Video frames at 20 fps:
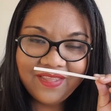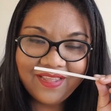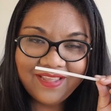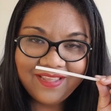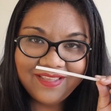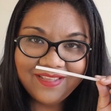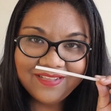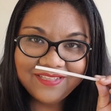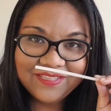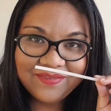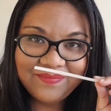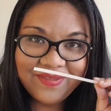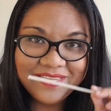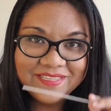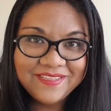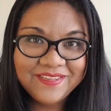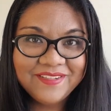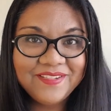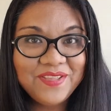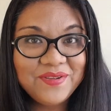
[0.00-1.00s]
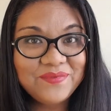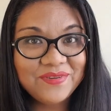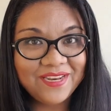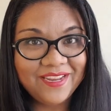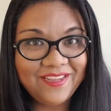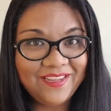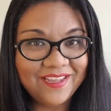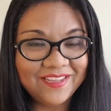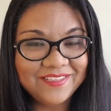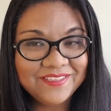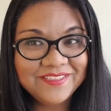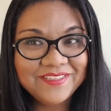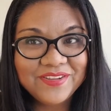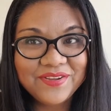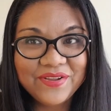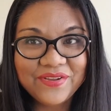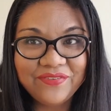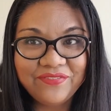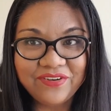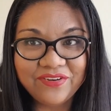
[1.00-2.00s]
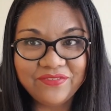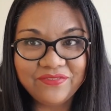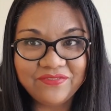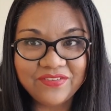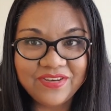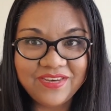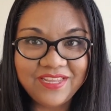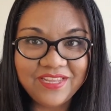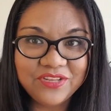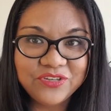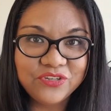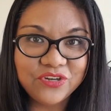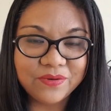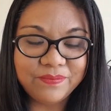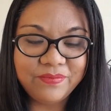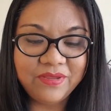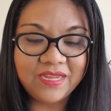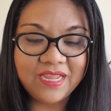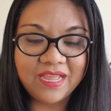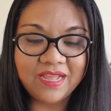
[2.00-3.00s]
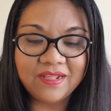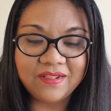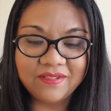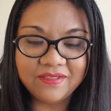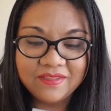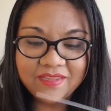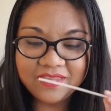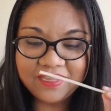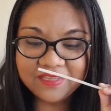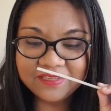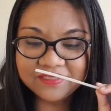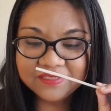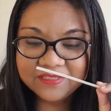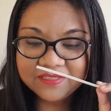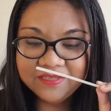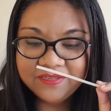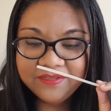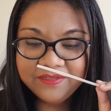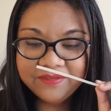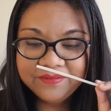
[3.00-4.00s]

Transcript: And basically what I get from Vanille Tropicale is